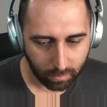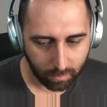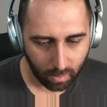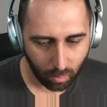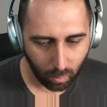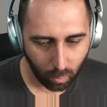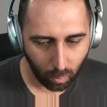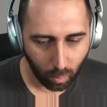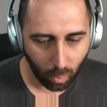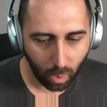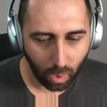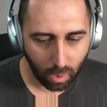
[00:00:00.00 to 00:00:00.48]

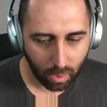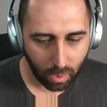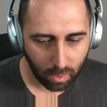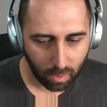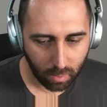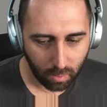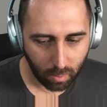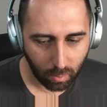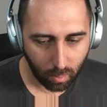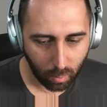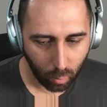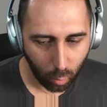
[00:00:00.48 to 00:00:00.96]
what
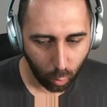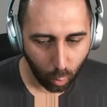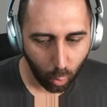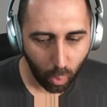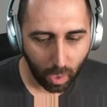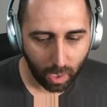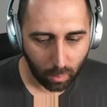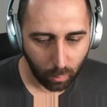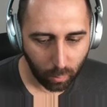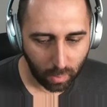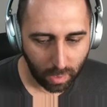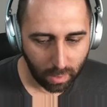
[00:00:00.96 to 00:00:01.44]

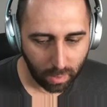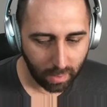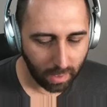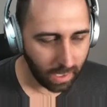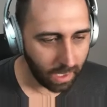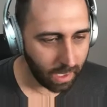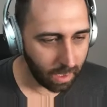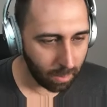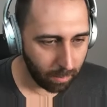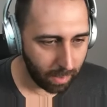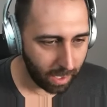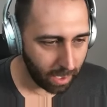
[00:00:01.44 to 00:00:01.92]
we
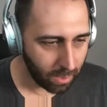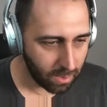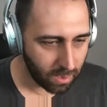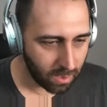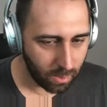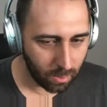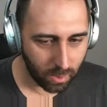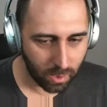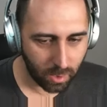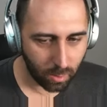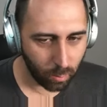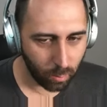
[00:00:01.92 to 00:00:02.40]
think about
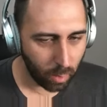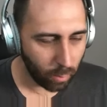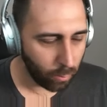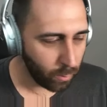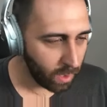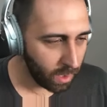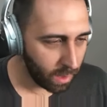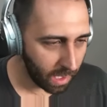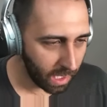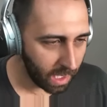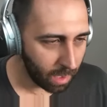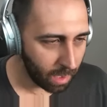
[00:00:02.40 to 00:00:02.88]
stewardship, what we
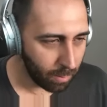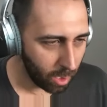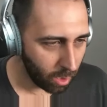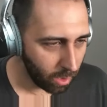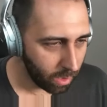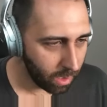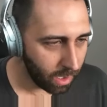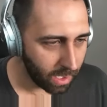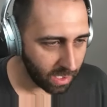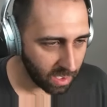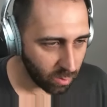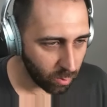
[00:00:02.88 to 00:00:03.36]
think about
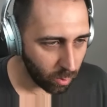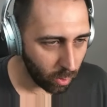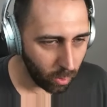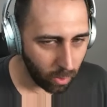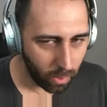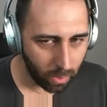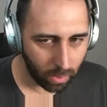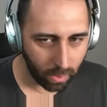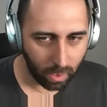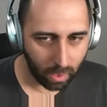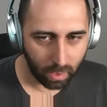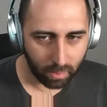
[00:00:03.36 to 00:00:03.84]
God's
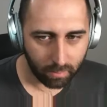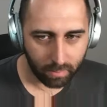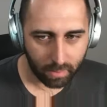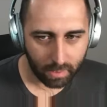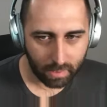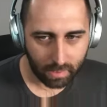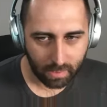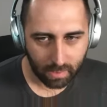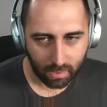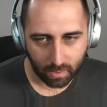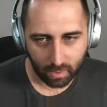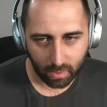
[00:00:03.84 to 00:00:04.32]
role in all of
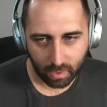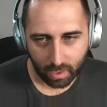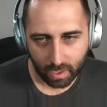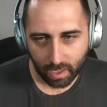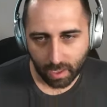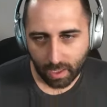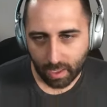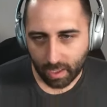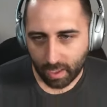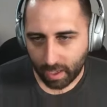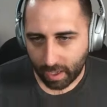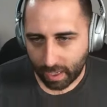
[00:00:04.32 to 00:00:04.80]
this. So
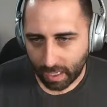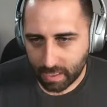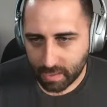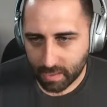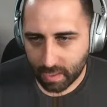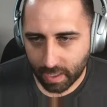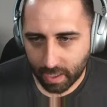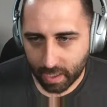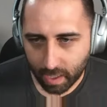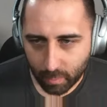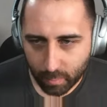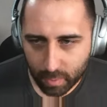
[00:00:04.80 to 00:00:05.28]
I'd
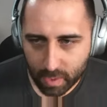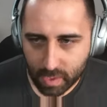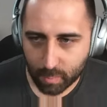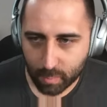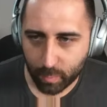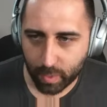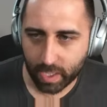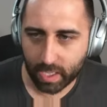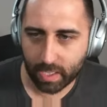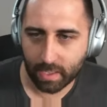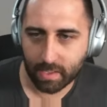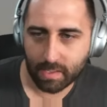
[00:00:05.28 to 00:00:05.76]
say our
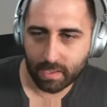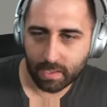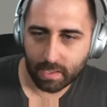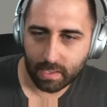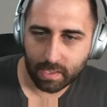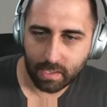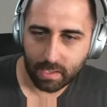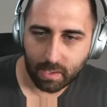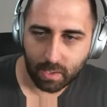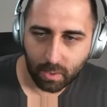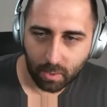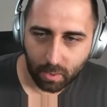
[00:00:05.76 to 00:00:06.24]
response
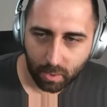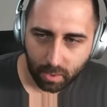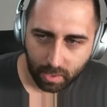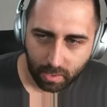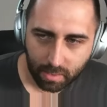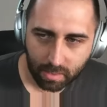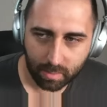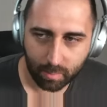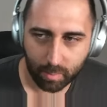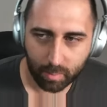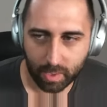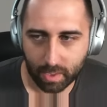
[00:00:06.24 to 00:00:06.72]
is, you look at
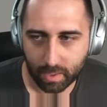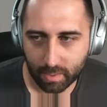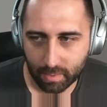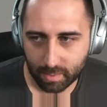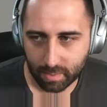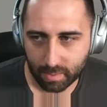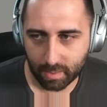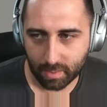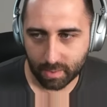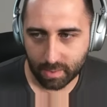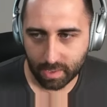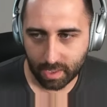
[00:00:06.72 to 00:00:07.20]
someone else
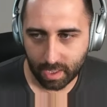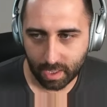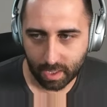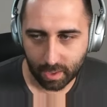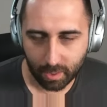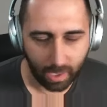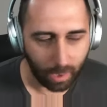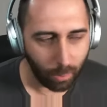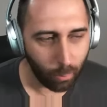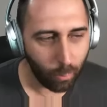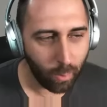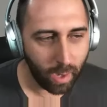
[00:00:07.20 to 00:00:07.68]
and you're saying,
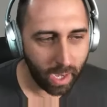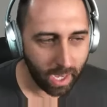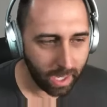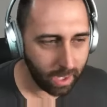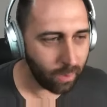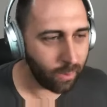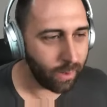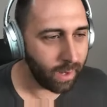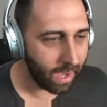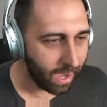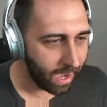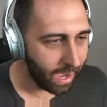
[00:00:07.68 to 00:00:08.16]
okay, why
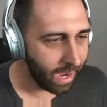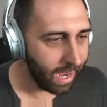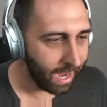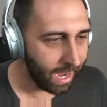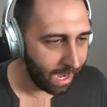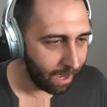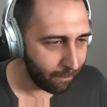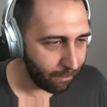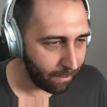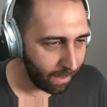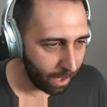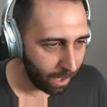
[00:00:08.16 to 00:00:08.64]
don't I
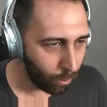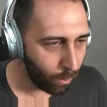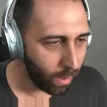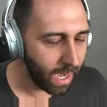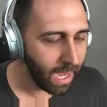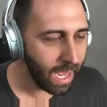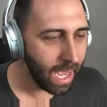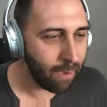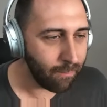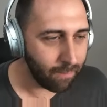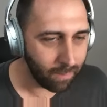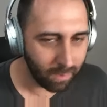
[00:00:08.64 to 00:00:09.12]
have that? Why
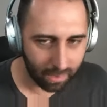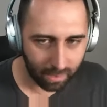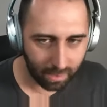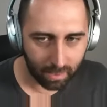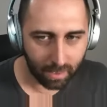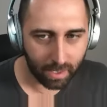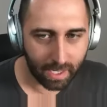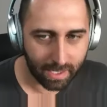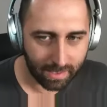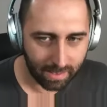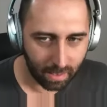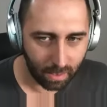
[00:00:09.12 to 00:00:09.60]
hasn't
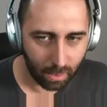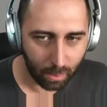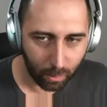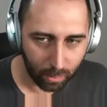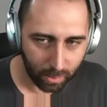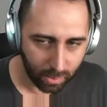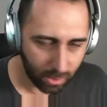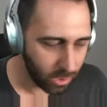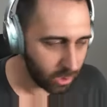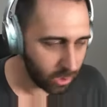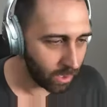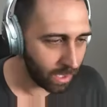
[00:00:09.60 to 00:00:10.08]
the
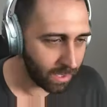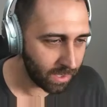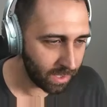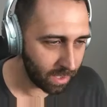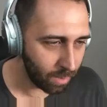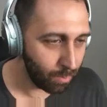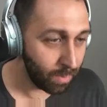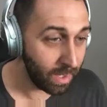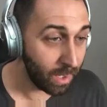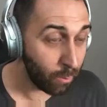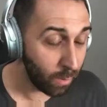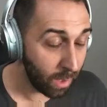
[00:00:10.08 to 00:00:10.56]
Lord entrusted
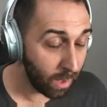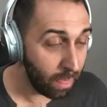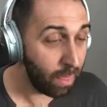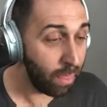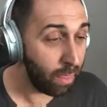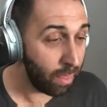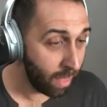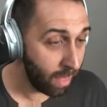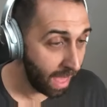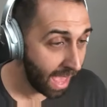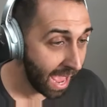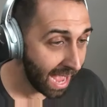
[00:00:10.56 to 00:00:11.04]
me
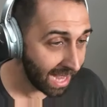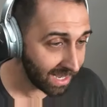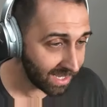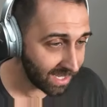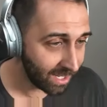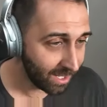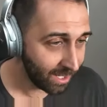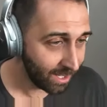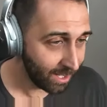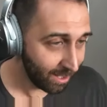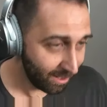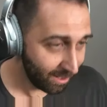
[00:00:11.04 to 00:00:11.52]
with that
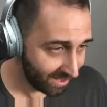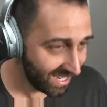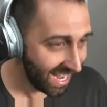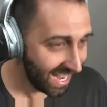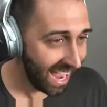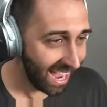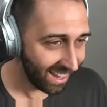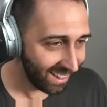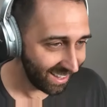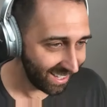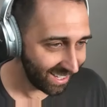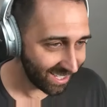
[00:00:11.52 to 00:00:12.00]

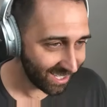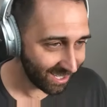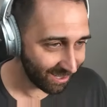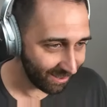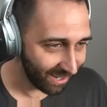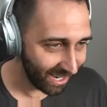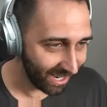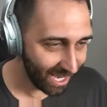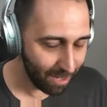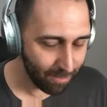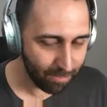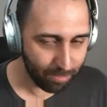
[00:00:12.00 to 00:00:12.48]
talent,
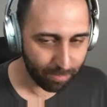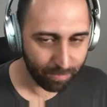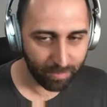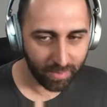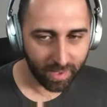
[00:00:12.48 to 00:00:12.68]
right?